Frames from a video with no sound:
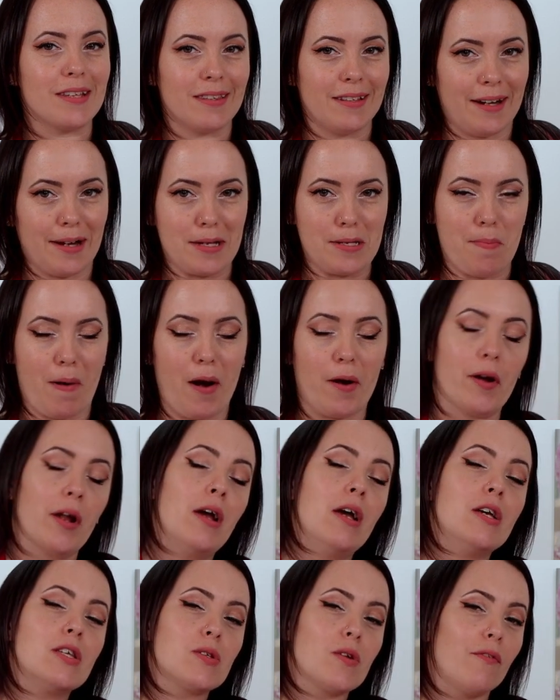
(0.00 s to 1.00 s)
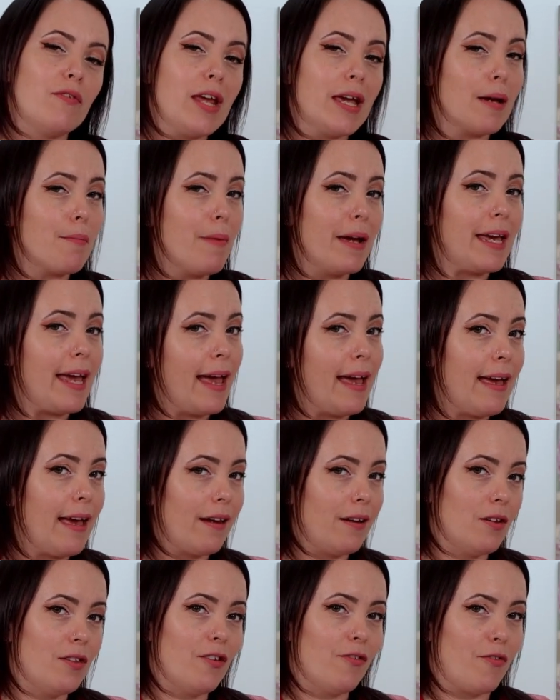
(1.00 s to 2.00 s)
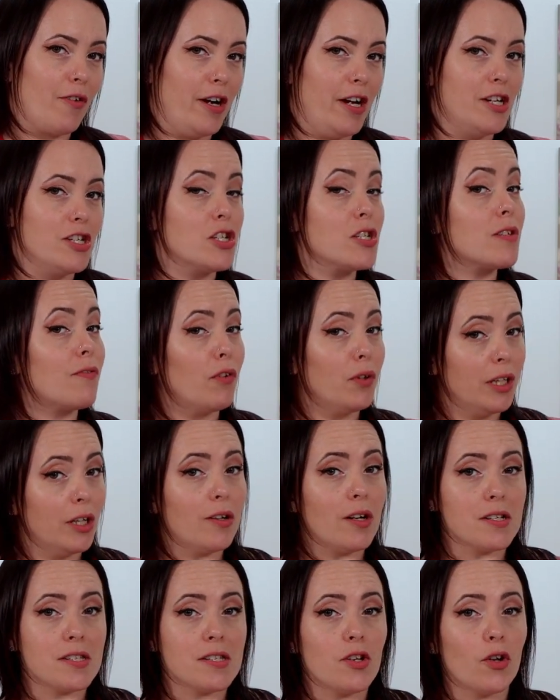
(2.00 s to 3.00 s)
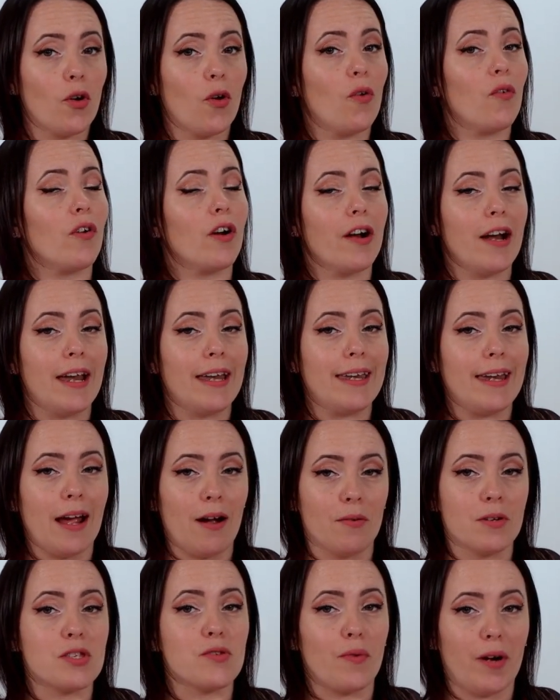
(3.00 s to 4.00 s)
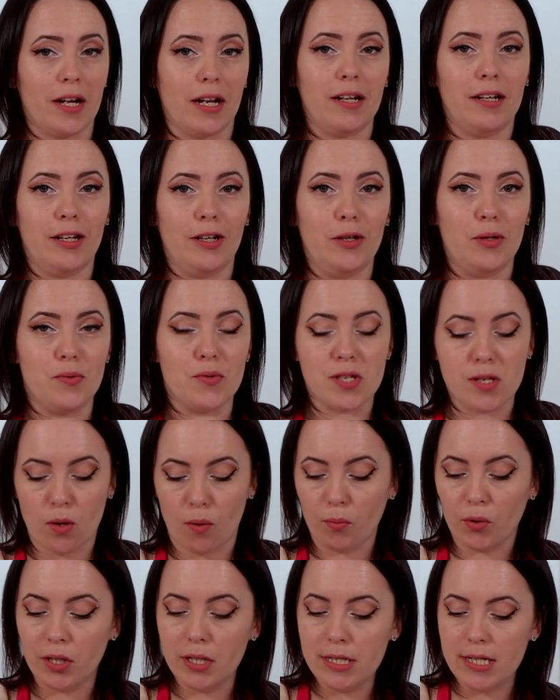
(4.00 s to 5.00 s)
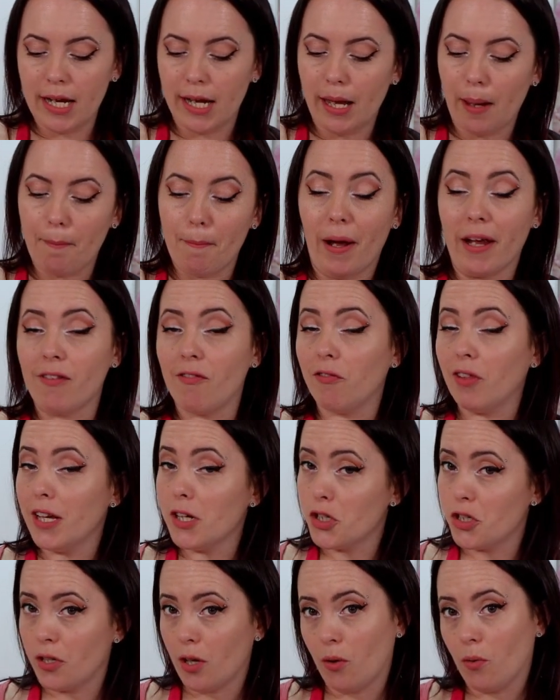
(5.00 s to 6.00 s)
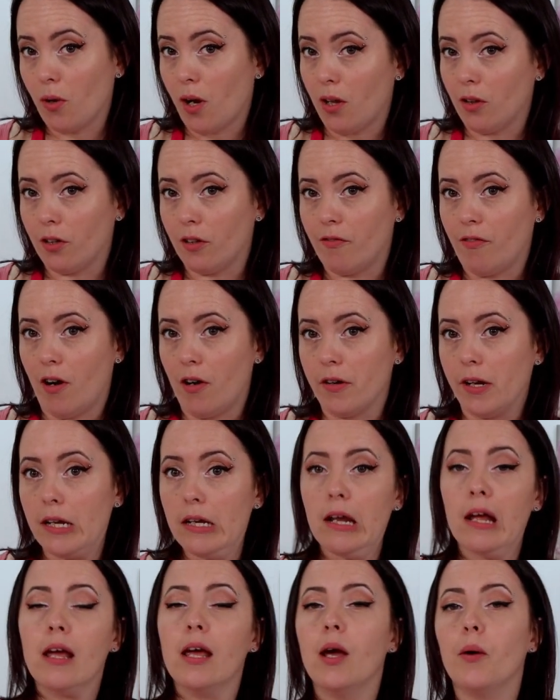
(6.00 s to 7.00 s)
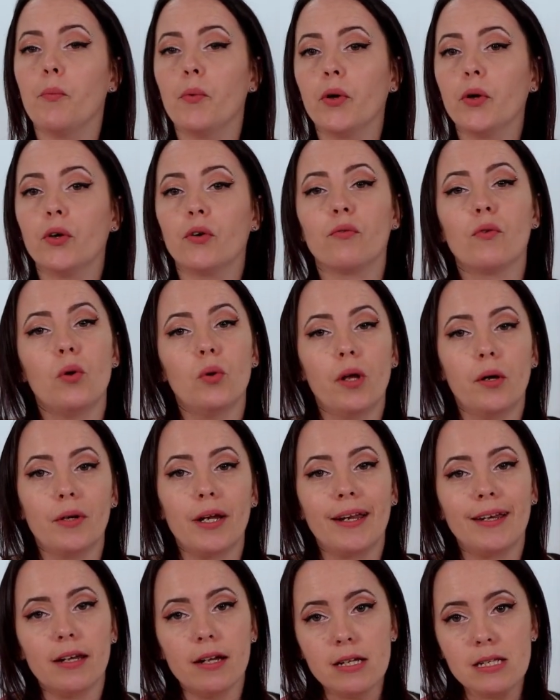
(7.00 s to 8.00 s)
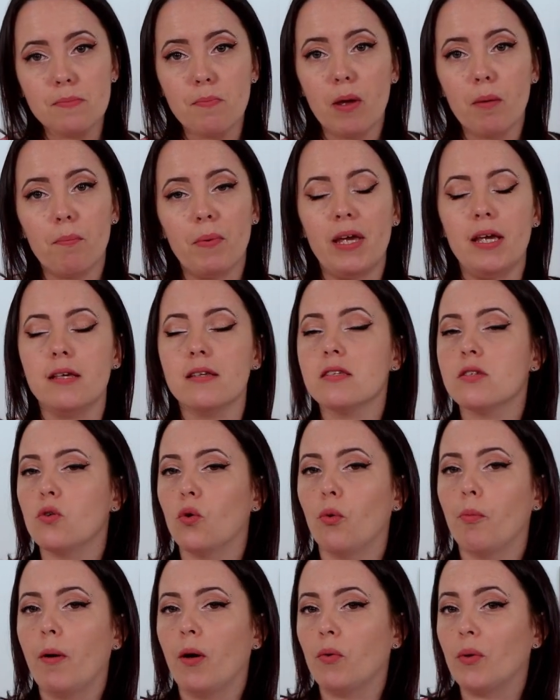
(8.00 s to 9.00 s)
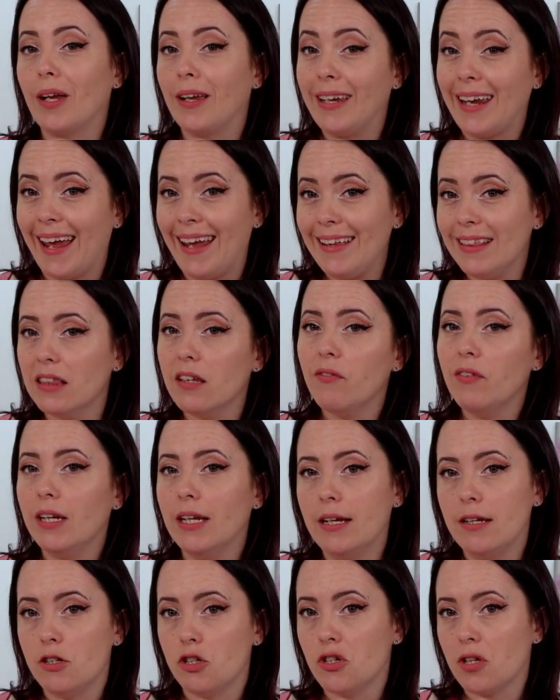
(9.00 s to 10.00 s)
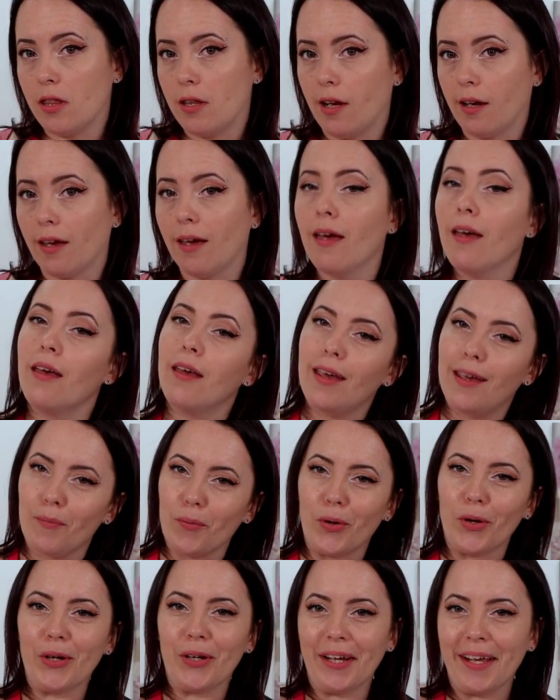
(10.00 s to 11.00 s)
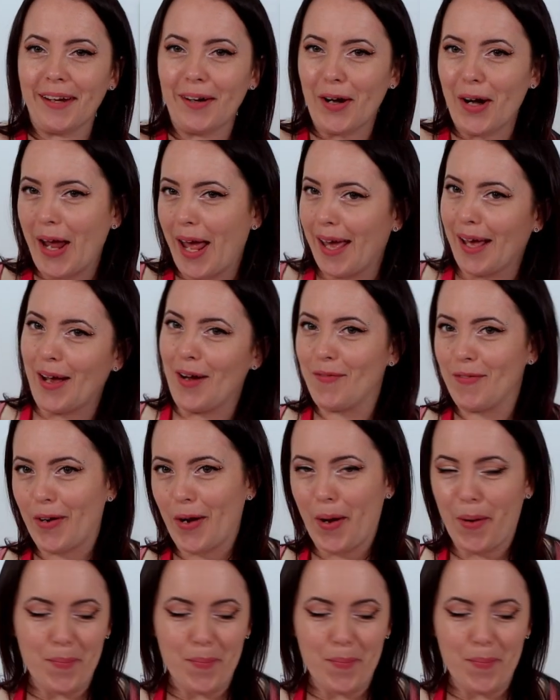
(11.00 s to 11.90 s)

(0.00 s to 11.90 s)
to the next part. So I've taken my cake out of the fridge, it's fully crusted over, and now it's ready to use. So I'm gonna take my flesh tone color fondant, and we're gonna roll out a nice big piece to about an eighth of an inch thick, and we're gonna get our cake covered